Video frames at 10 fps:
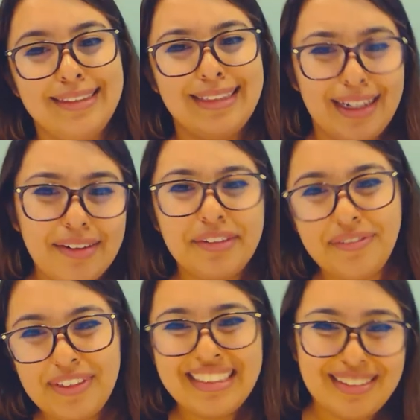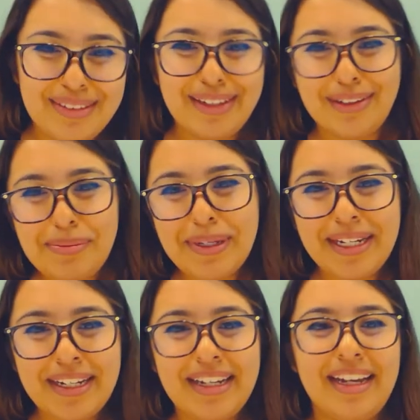You kind of confuse them a little
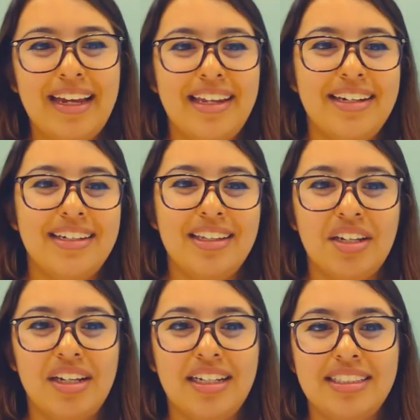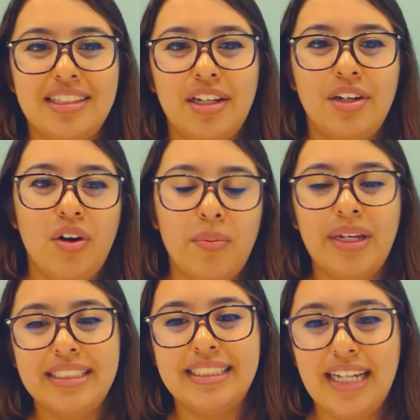bit, and it's the no
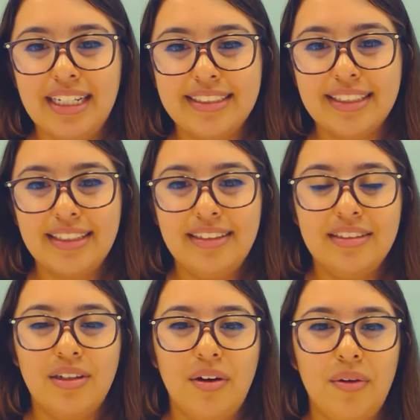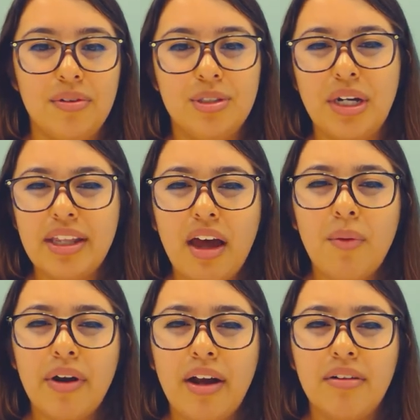means yes. So try that
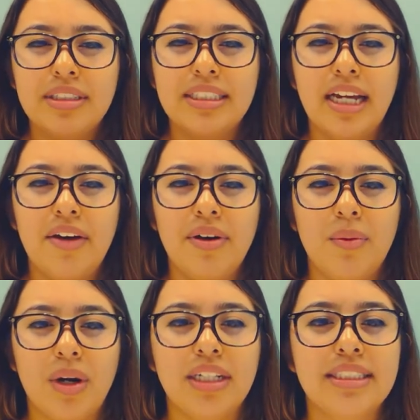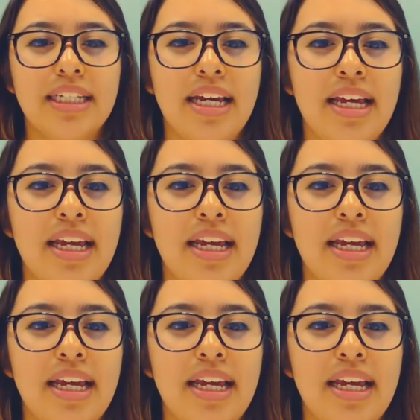one out and see how it works.